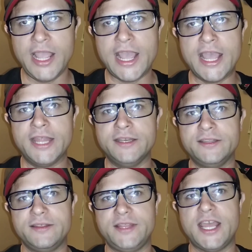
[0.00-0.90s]
And
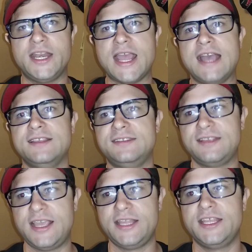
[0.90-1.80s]
then as,
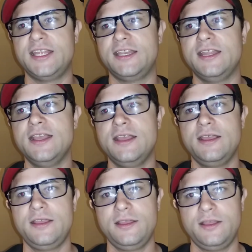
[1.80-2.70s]
and then
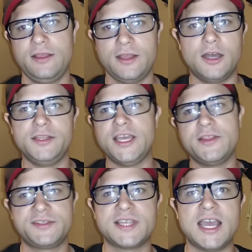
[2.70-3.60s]
on the
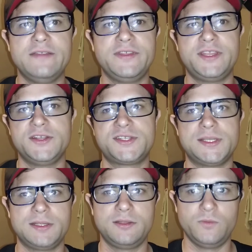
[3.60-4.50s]
other side of it,
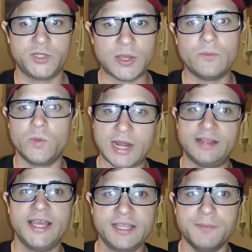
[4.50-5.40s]
there's, what, what I
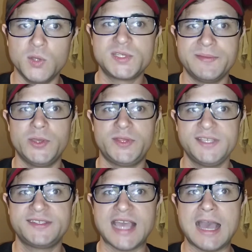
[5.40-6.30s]
like most about
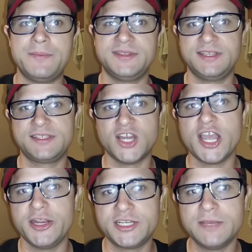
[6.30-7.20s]
this app is it's
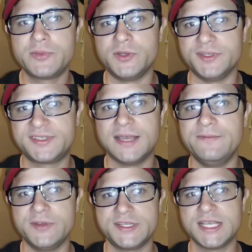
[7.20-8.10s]
not your typical
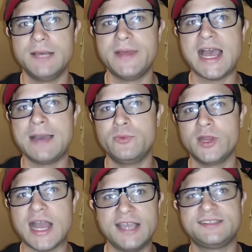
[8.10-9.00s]
sub for sub app
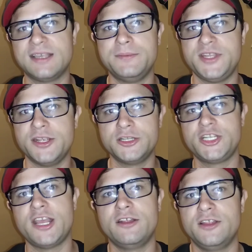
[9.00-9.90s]
where I sub to your
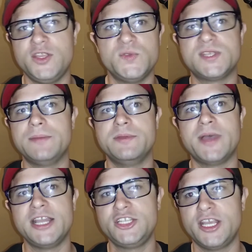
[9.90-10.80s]
channel and you sub to
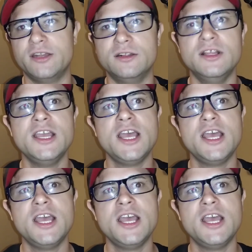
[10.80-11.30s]
my channel.